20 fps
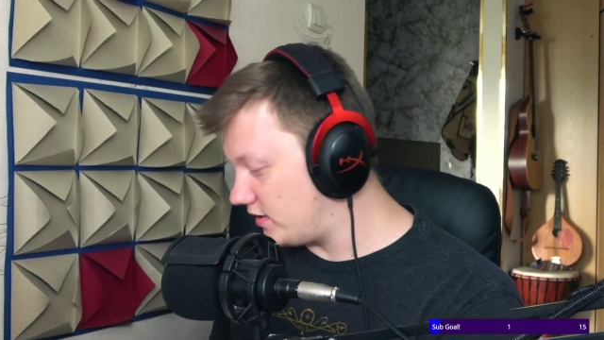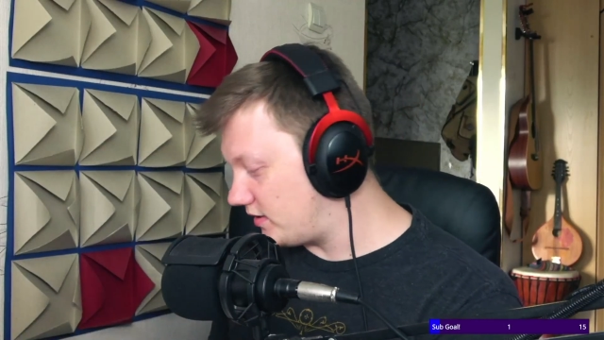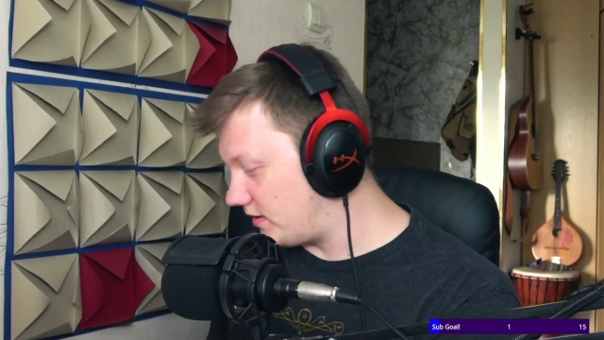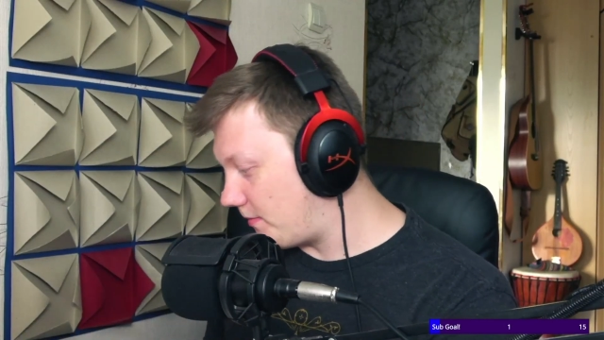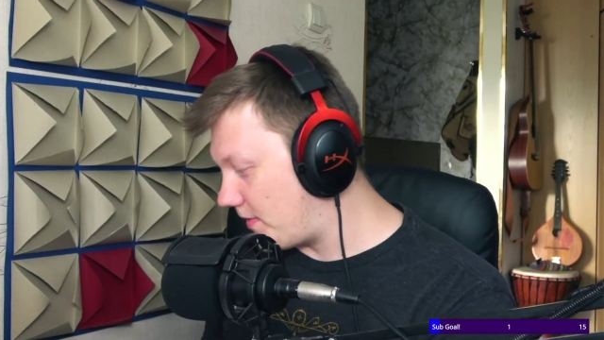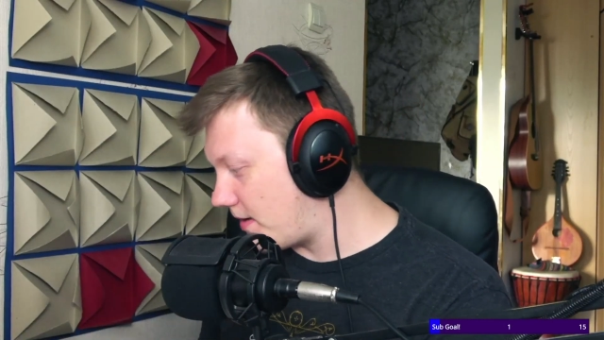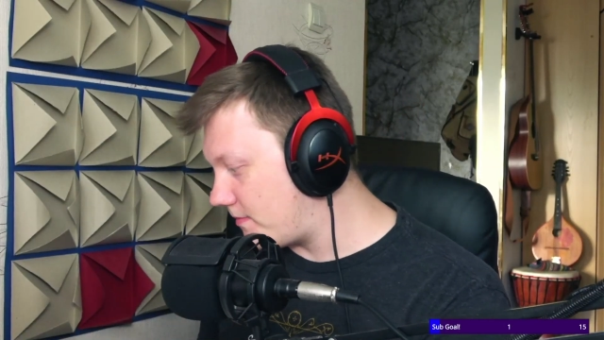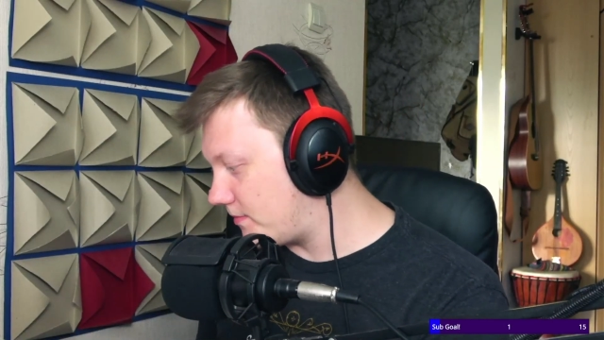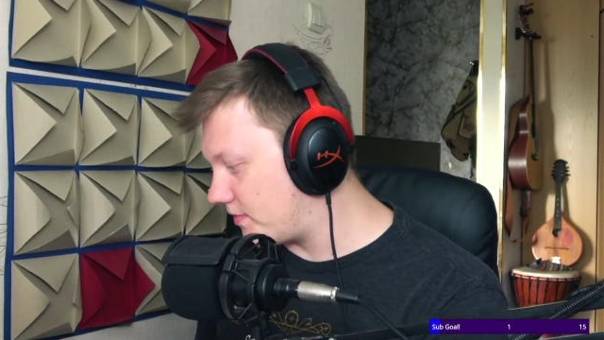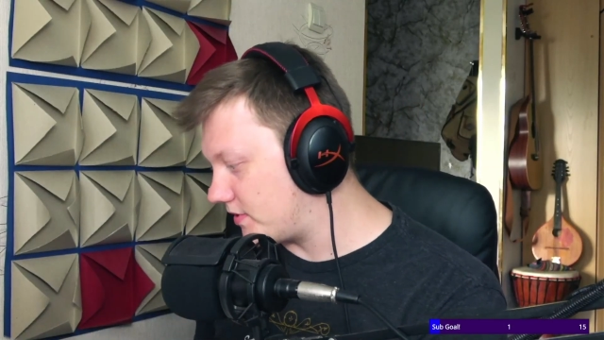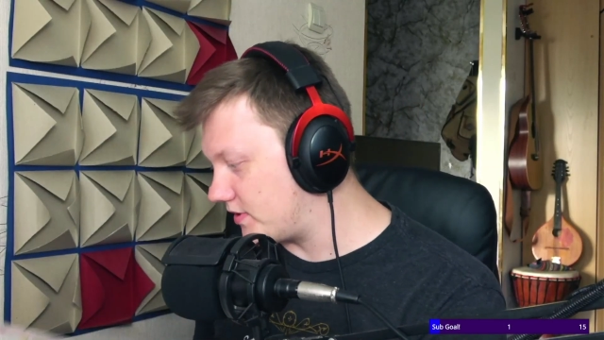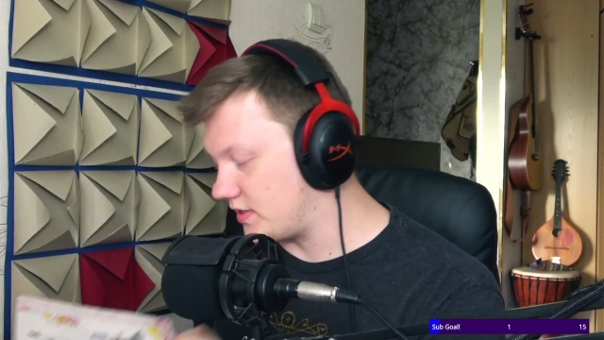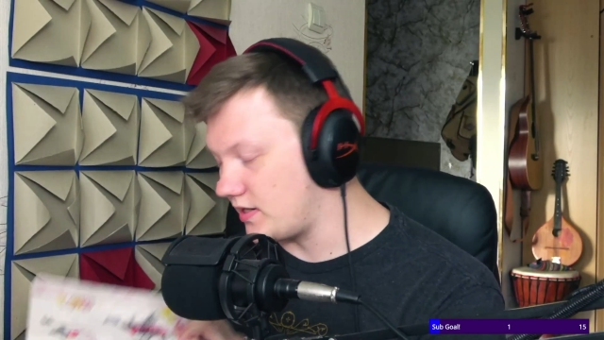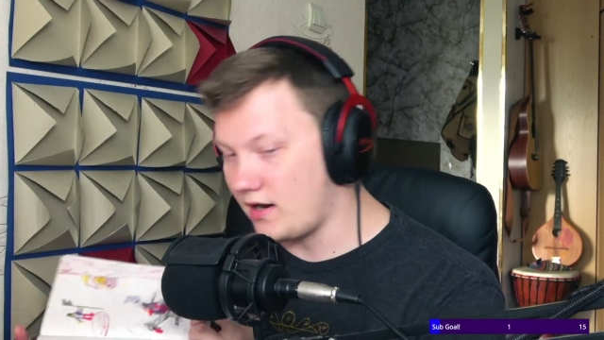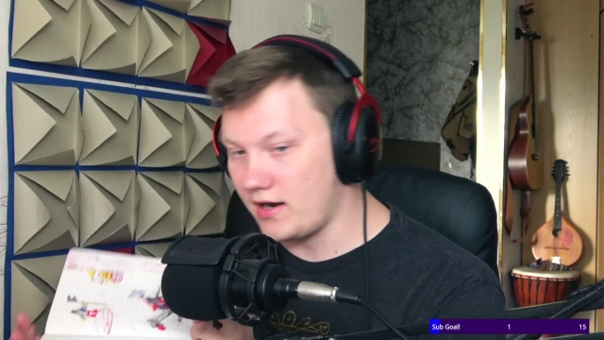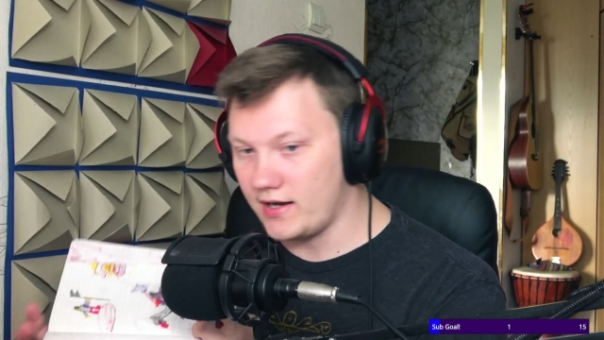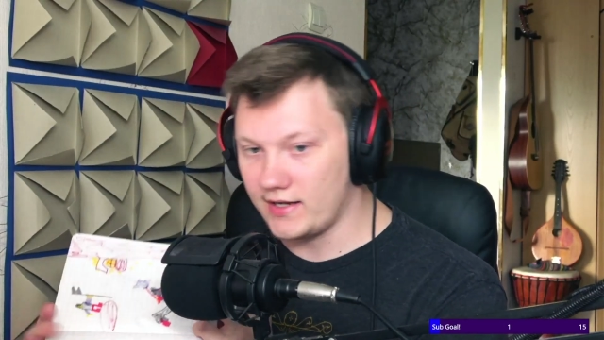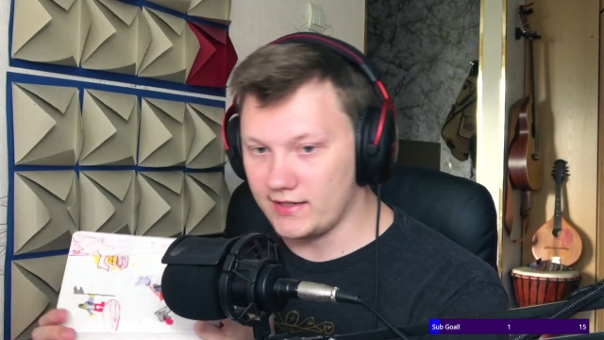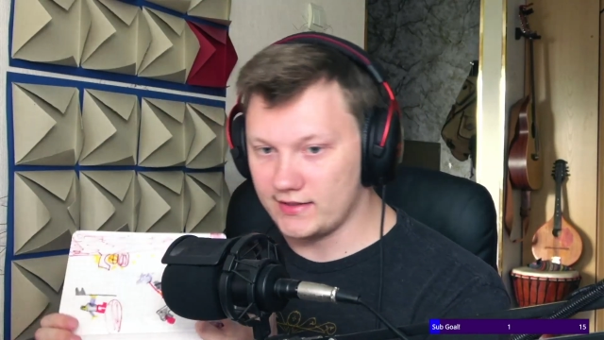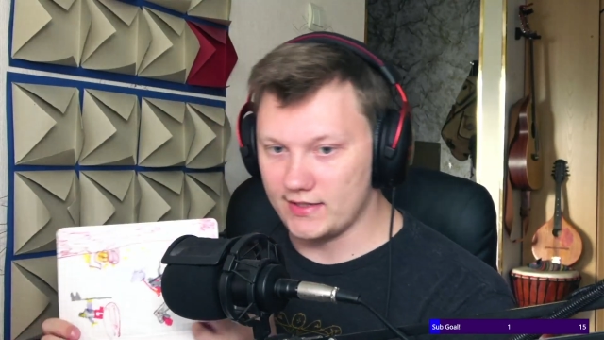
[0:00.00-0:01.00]
remember
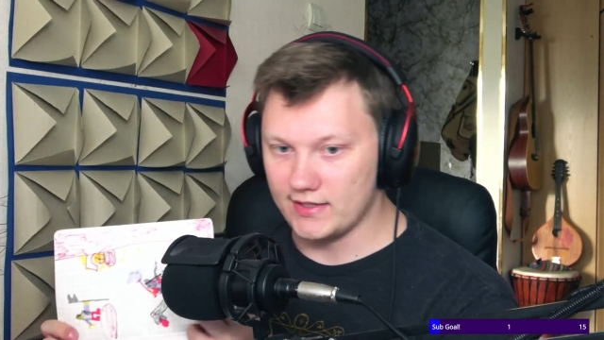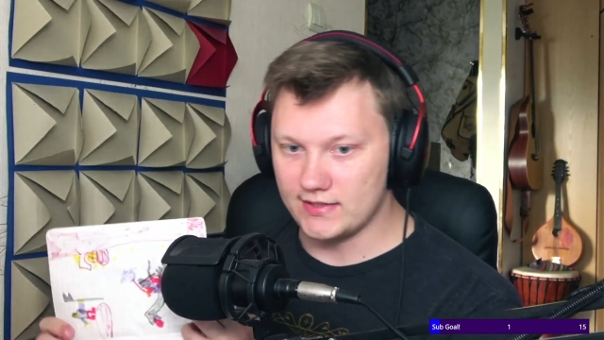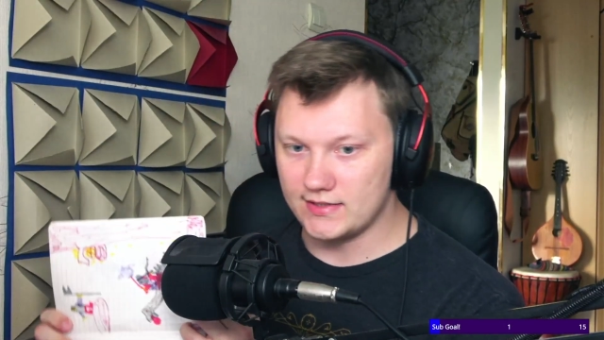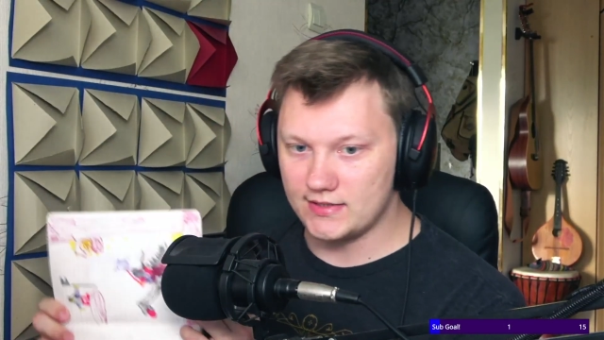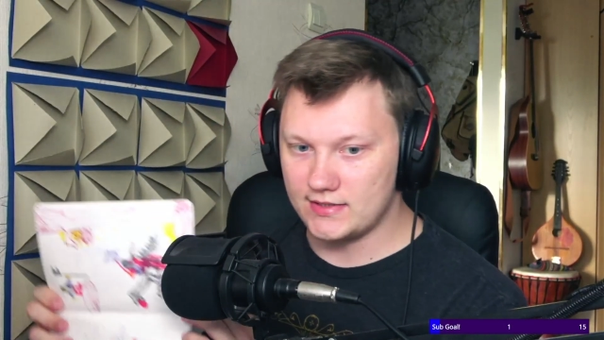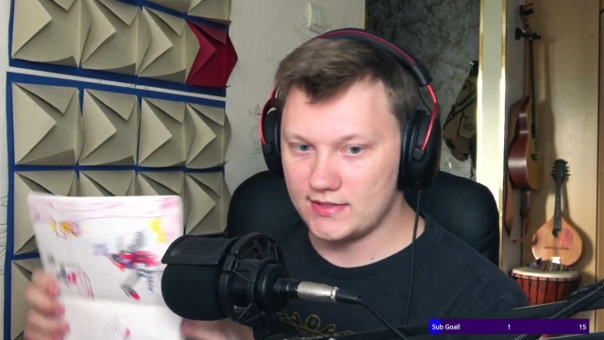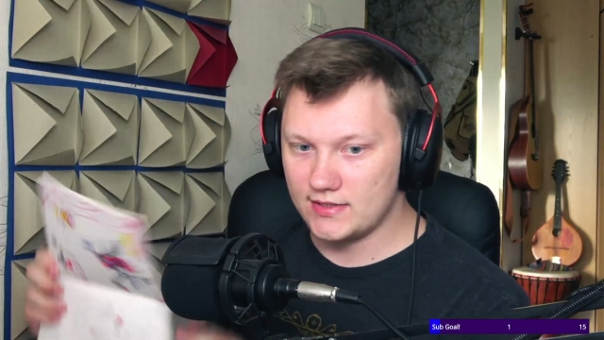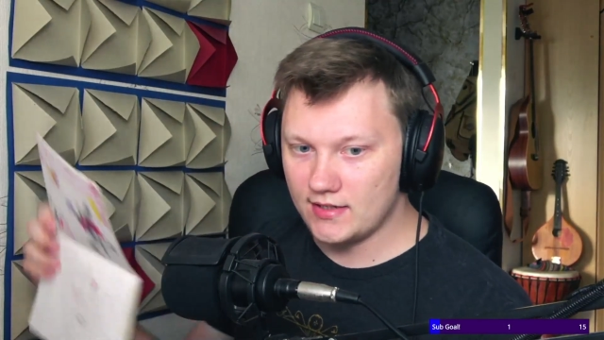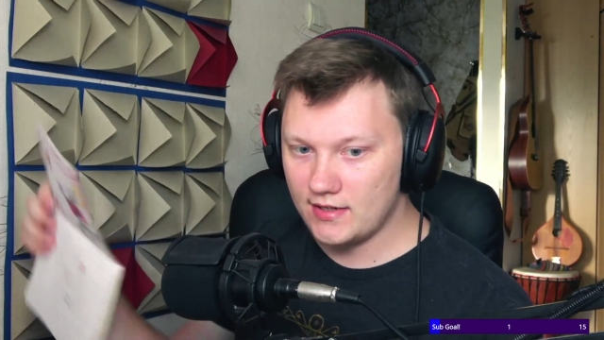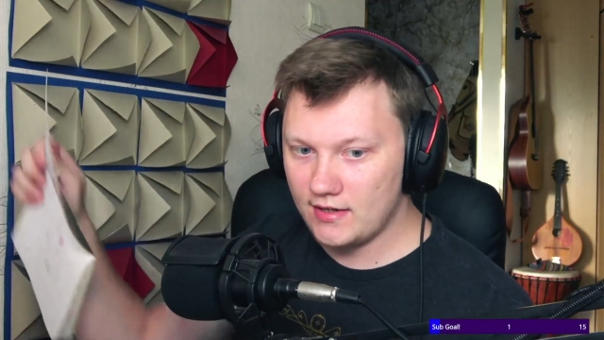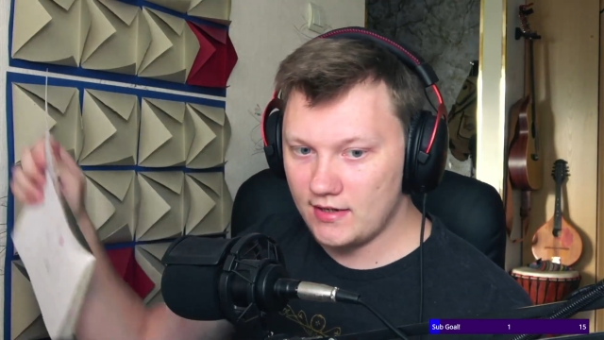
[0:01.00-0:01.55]
drawing this.